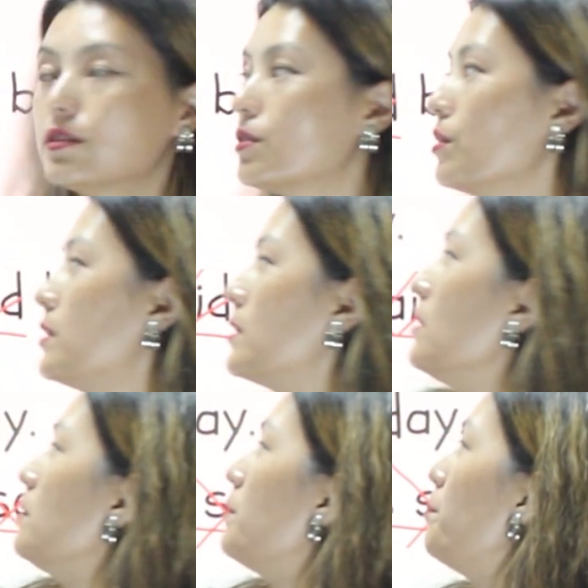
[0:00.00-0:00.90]
So it's
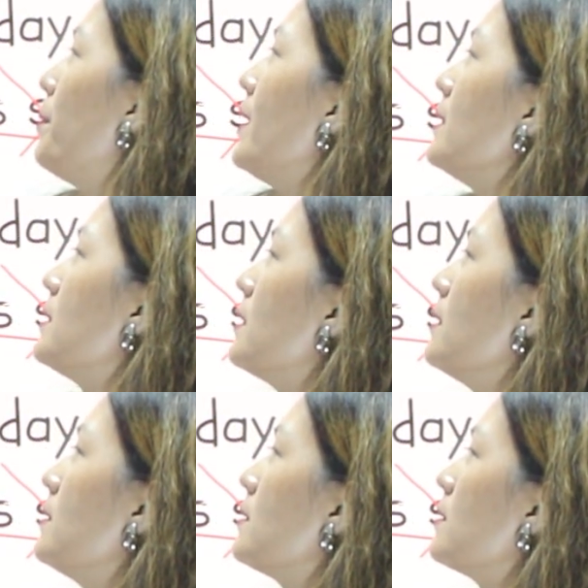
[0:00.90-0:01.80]
a past
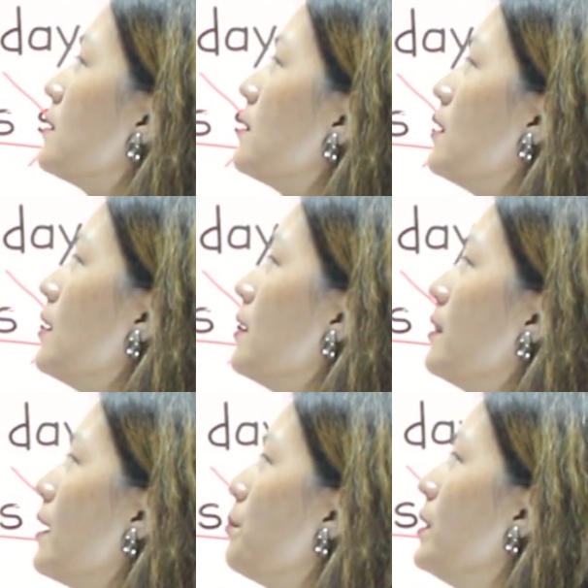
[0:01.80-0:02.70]
tense.
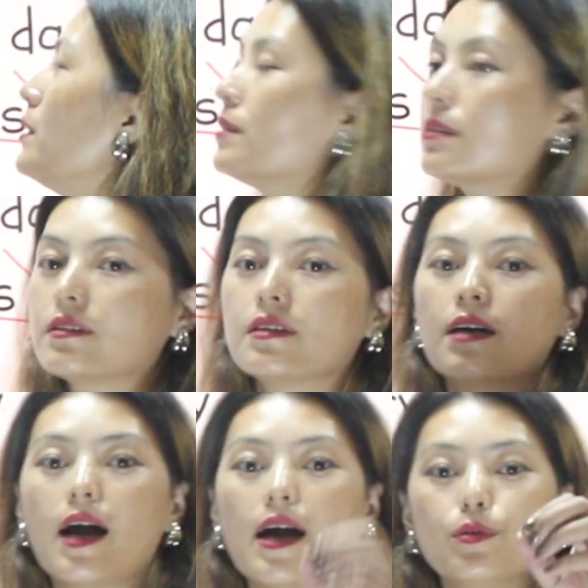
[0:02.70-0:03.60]
That means
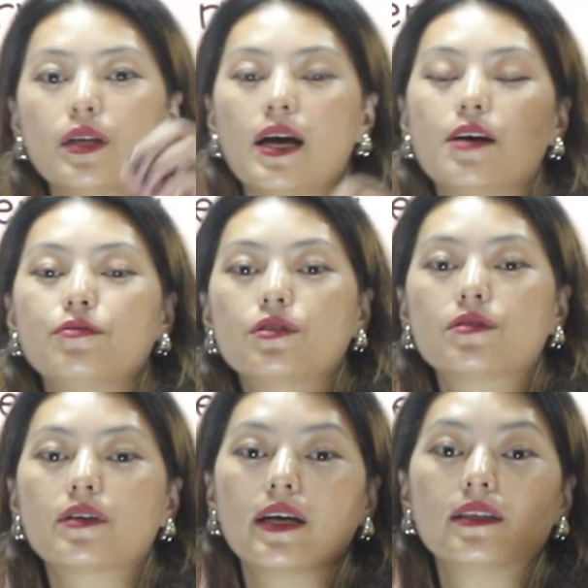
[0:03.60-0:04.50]
I will have to
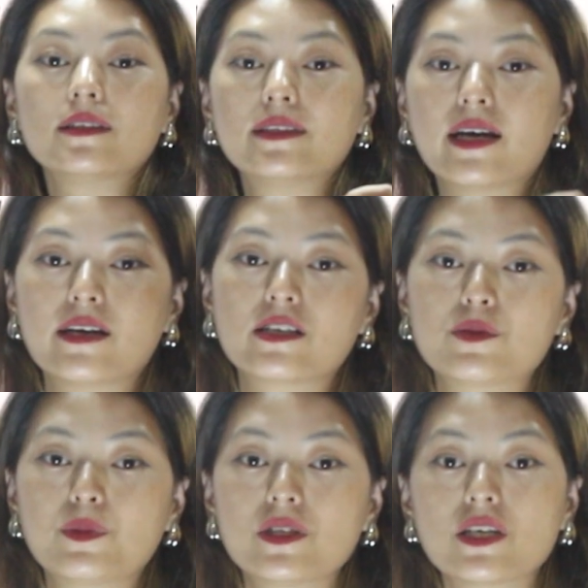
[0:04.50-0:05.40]
write the direct
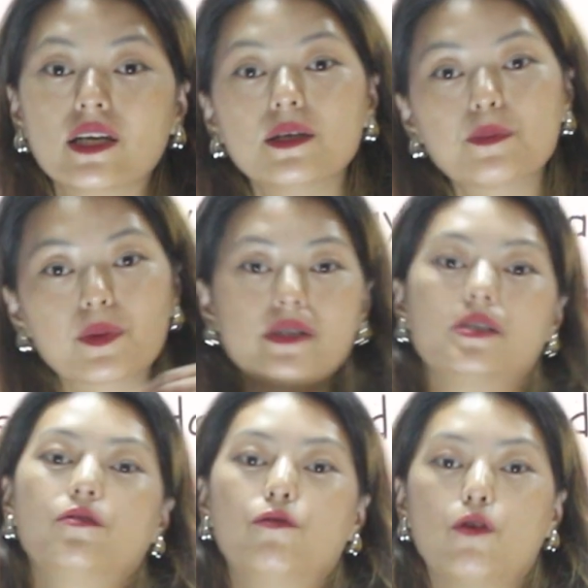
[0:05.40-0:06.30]
speech in the
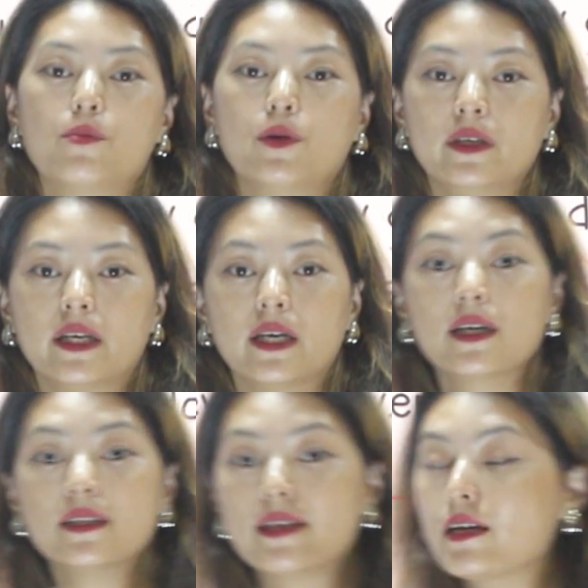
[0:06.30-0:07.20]
present form only.
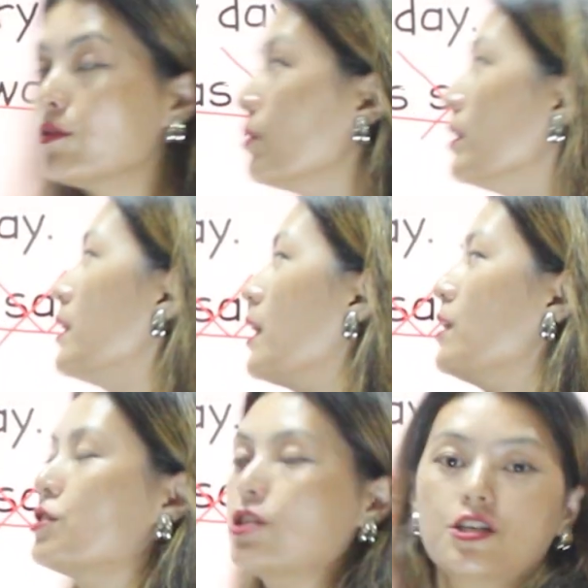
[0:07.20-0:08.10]
Then only
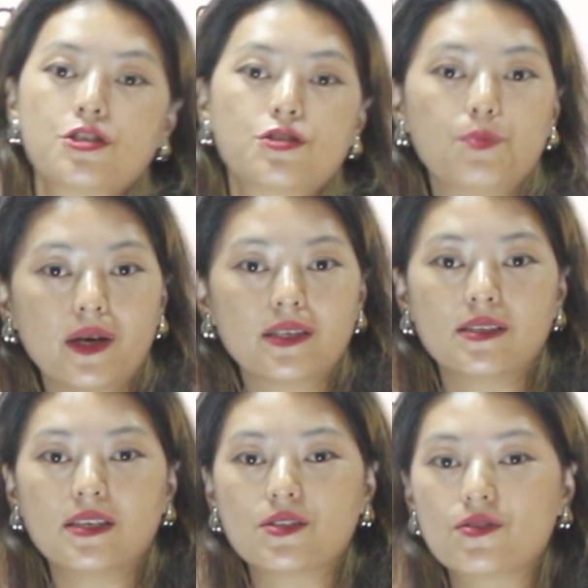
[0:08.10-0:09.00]
can it change to
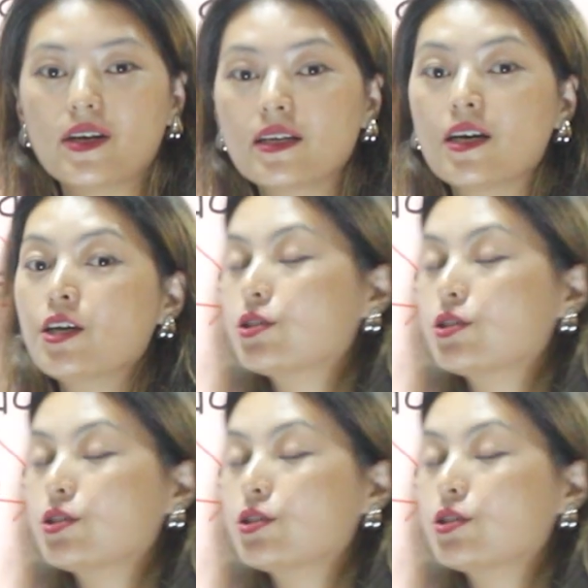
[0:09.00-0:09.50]
past tense, right?